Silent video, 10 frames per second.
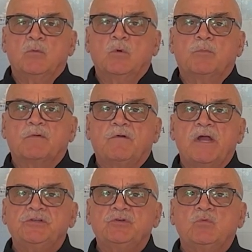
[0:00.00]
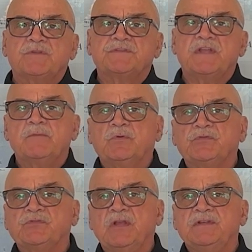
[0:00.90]
will provide you with
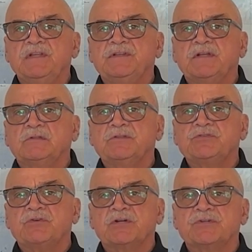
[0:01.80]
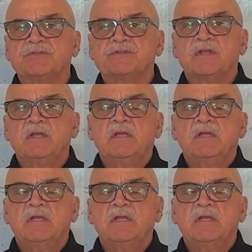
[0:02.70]
samples and detailed instructions